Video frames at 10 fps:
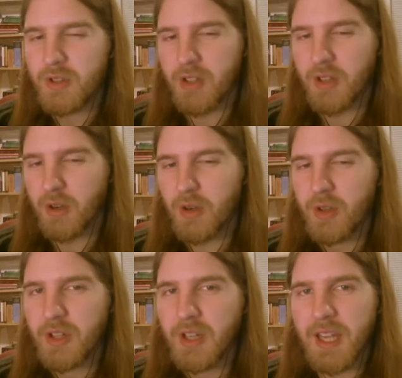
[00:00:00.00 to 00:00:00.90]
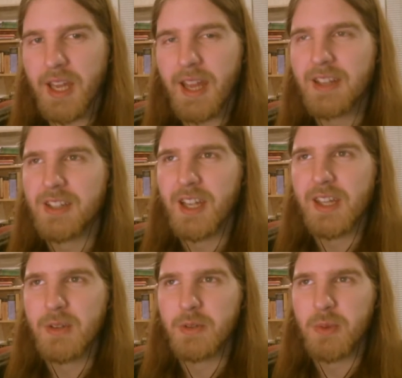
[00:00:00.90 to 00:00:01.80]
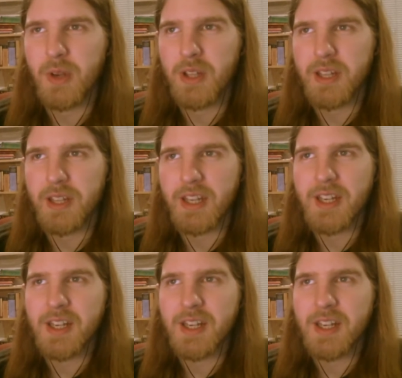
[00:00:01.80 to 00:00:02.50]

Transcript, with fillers: the early? Like, actually, I think it was probably like